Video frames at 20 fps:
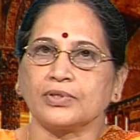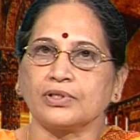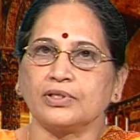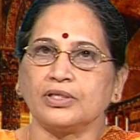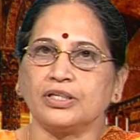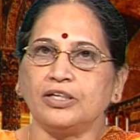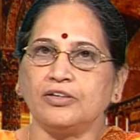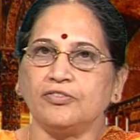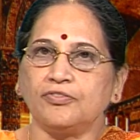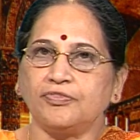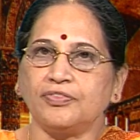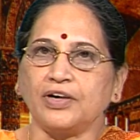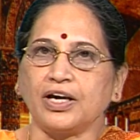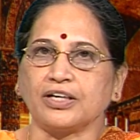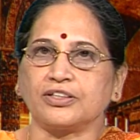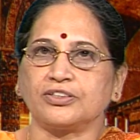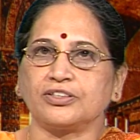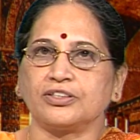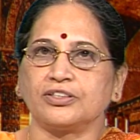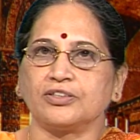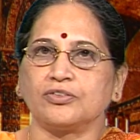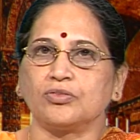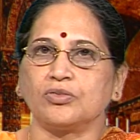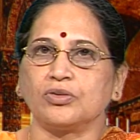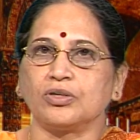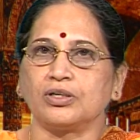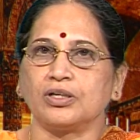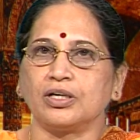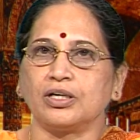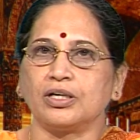In fact,
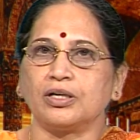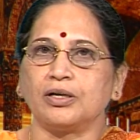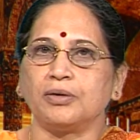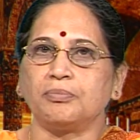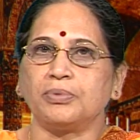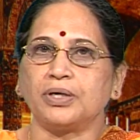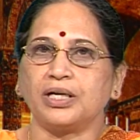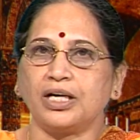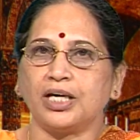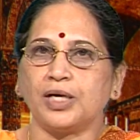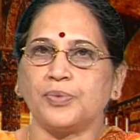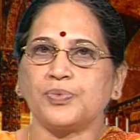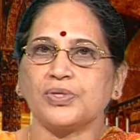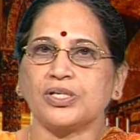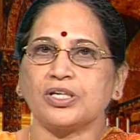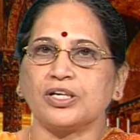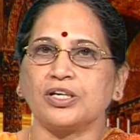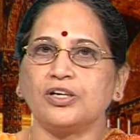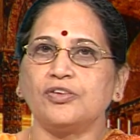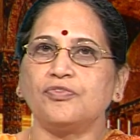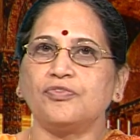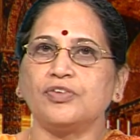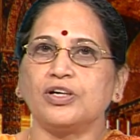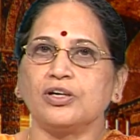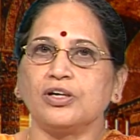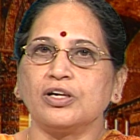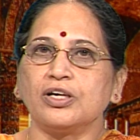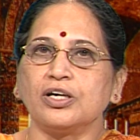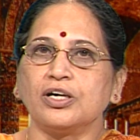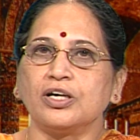perhaps if we
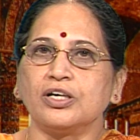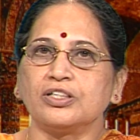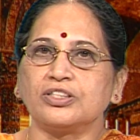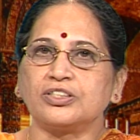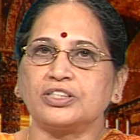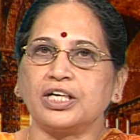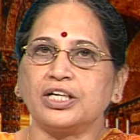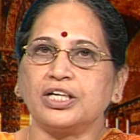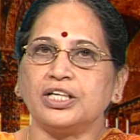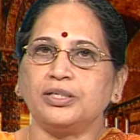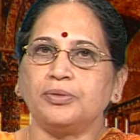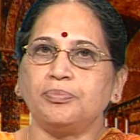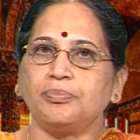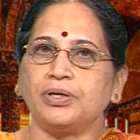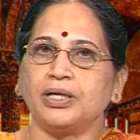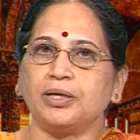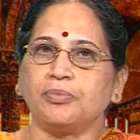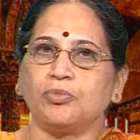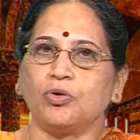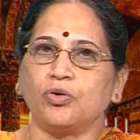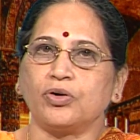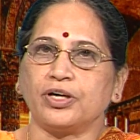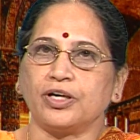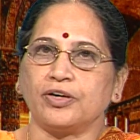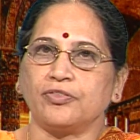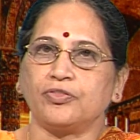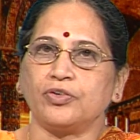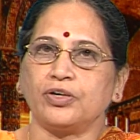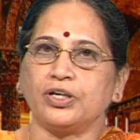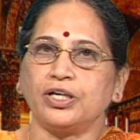study the play more
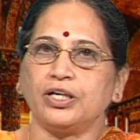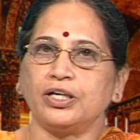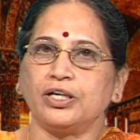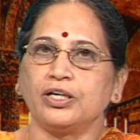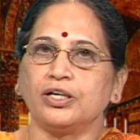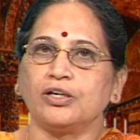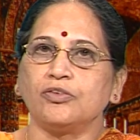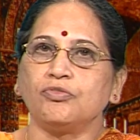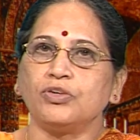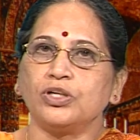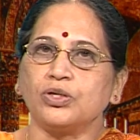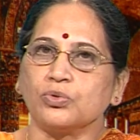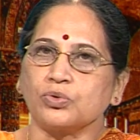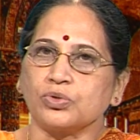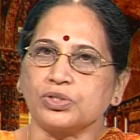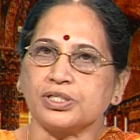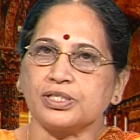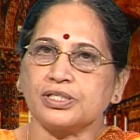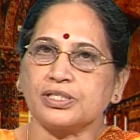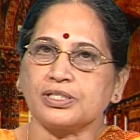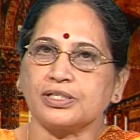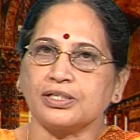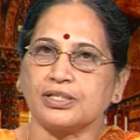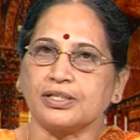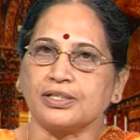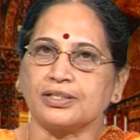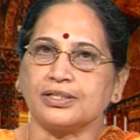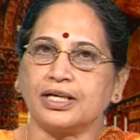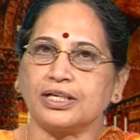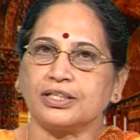carefully, we notice
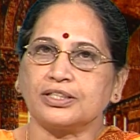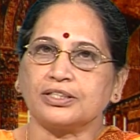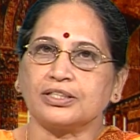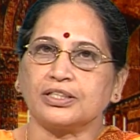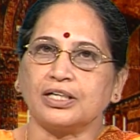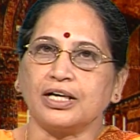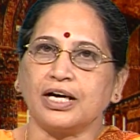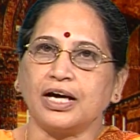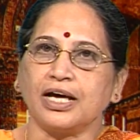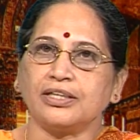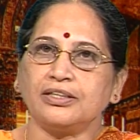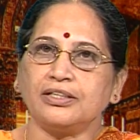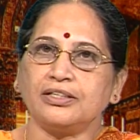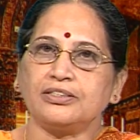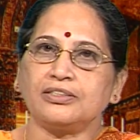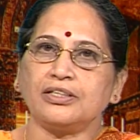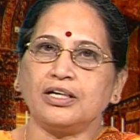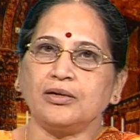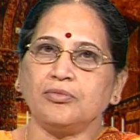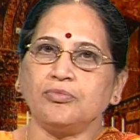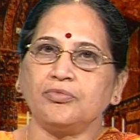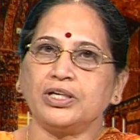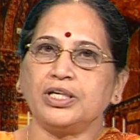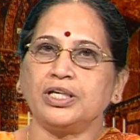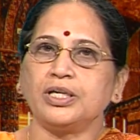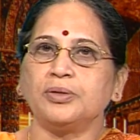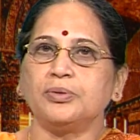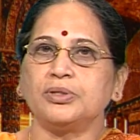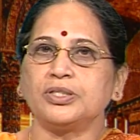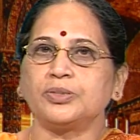that at the time when he
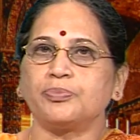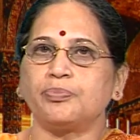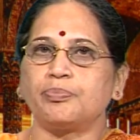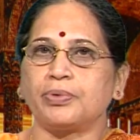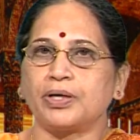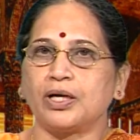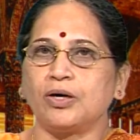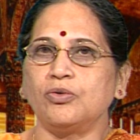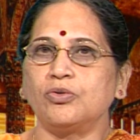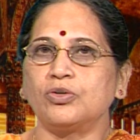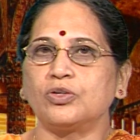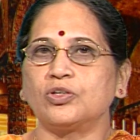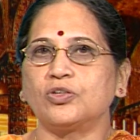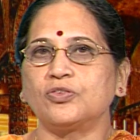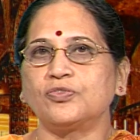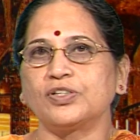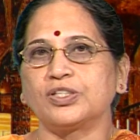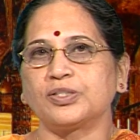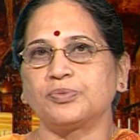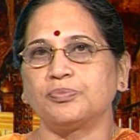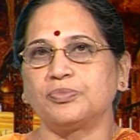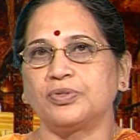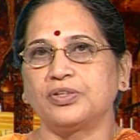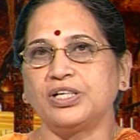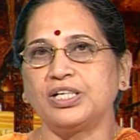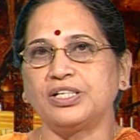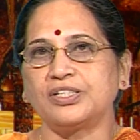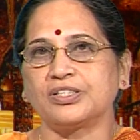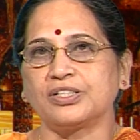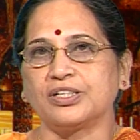is proud of his
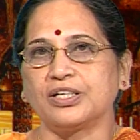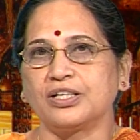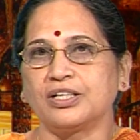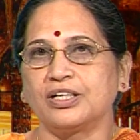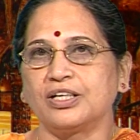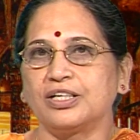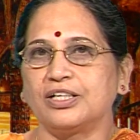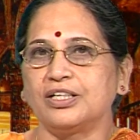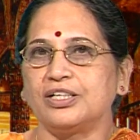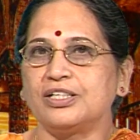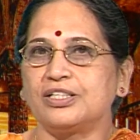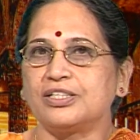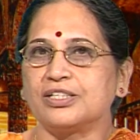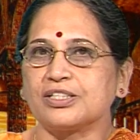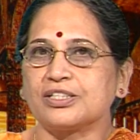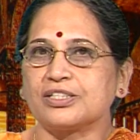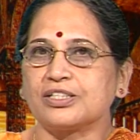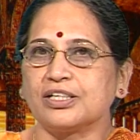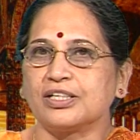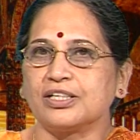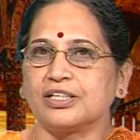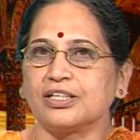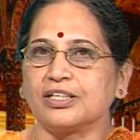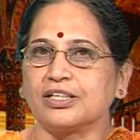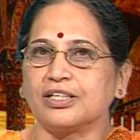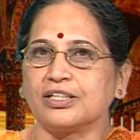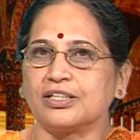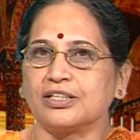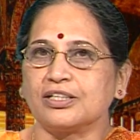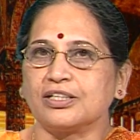reasoning, it is
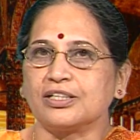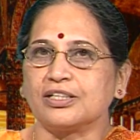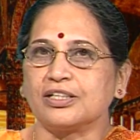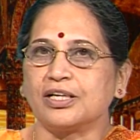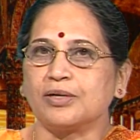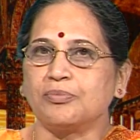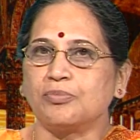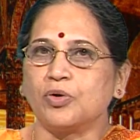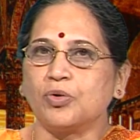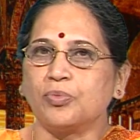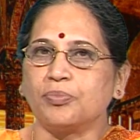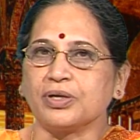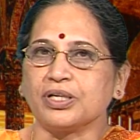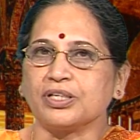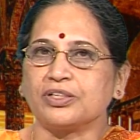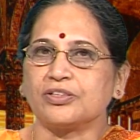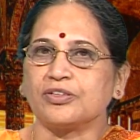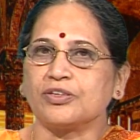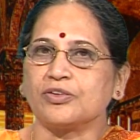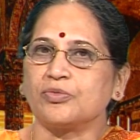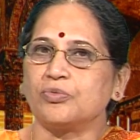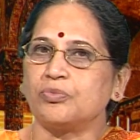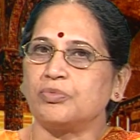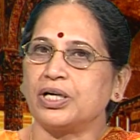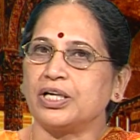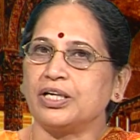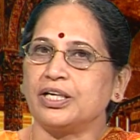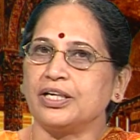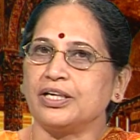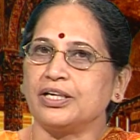a moment
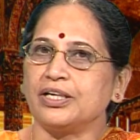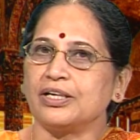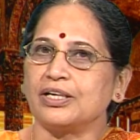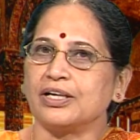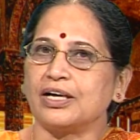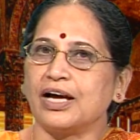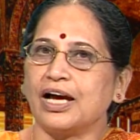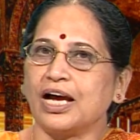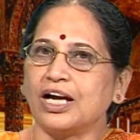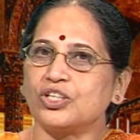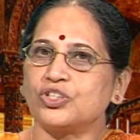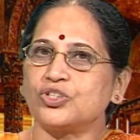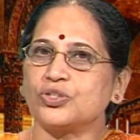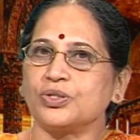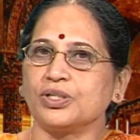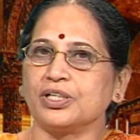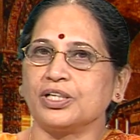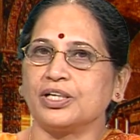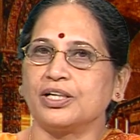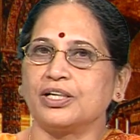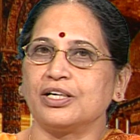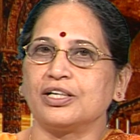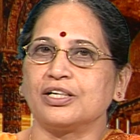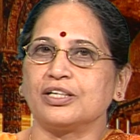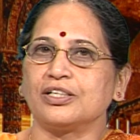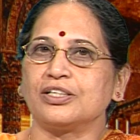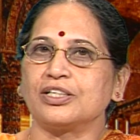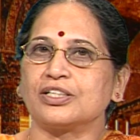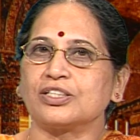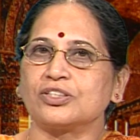when he actually
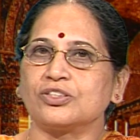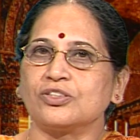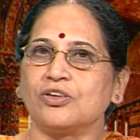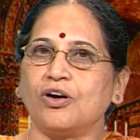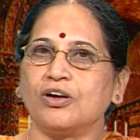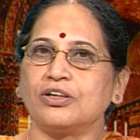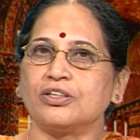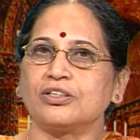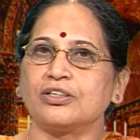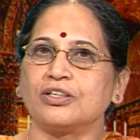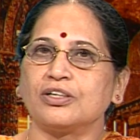does not